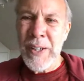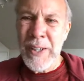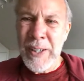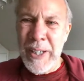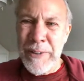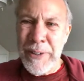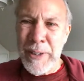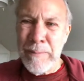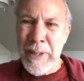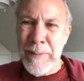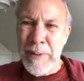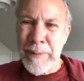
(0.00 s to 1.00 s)
I think
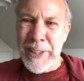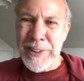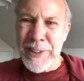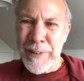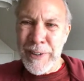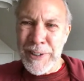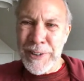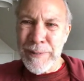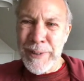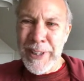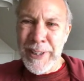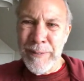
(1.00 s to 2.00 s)
maybe by series
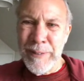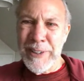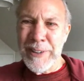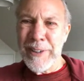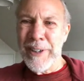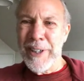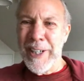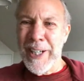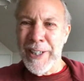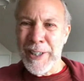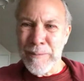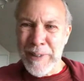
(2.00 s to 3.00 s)
3, we started
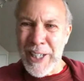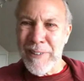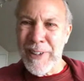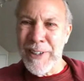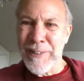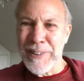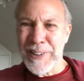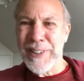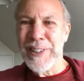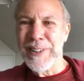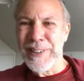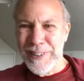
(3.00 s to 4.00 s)
adding backgrounds
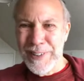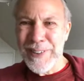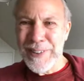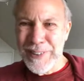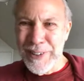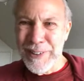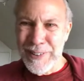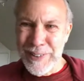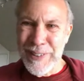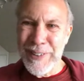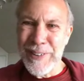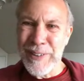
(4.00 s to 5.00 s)
that
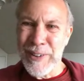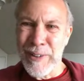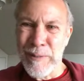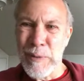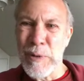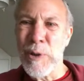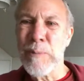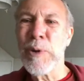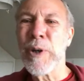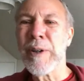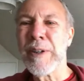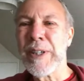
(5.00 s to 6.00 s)
or
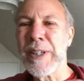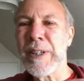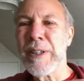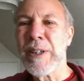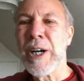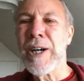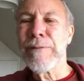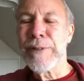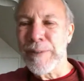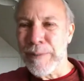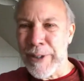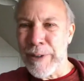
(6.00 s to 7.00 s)
more often
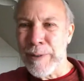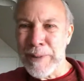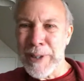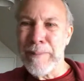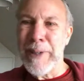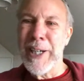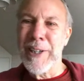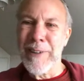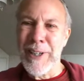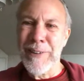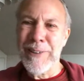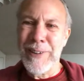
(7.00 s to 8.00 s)
there would be a
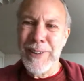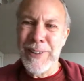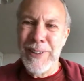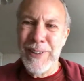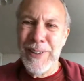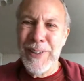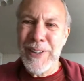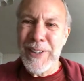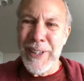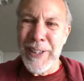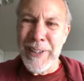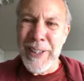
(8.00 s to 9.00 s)
background.
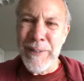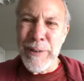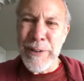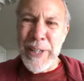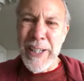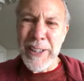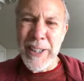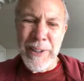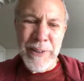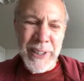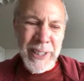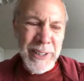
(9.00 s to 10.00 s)
And with that kind of
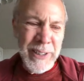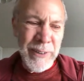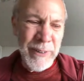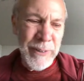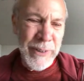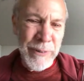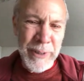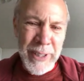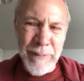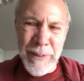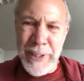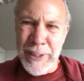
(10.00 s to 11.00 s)
thing, I don't always want
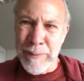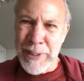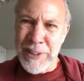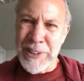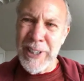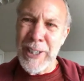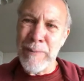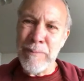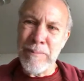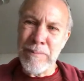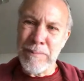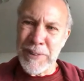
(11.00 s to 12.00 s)
everything to be the
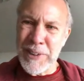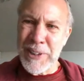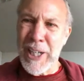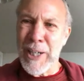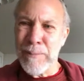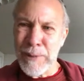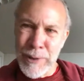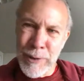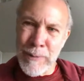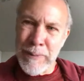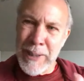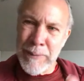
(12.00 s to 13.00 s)
same sky blue or
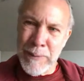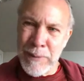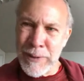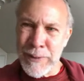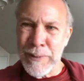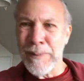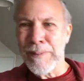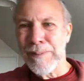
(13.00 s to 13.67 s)
baby blue